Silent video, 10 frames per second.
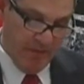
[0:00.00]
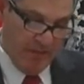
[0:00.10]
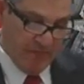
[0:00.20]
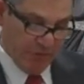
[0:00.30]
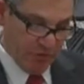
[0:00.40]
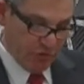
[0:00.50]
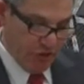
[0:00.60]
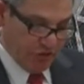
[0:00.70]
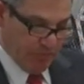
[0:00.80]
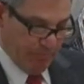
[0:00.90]

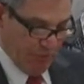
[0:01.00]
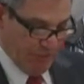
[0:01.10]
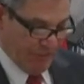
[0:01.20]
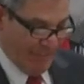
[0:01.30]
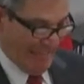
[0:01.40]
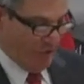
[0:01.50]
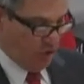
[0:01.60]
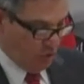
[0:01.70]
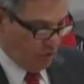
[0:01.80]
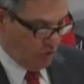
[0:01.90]
Infrastructure improvements
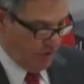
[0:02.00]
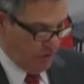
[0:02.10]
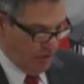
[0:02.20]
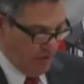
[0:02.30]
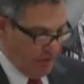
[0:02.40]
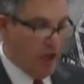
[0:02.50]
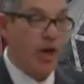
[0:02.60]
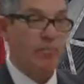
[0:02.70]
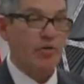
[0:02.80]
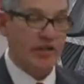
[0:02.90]
include
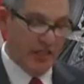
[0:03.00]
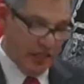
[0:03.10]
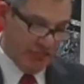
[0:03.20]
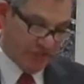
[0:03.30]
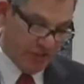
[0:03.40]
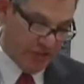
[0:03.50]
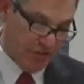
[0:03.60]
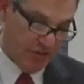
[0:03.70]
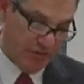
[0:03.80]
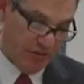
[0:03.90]
upgrading a lift
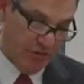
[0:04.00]
station,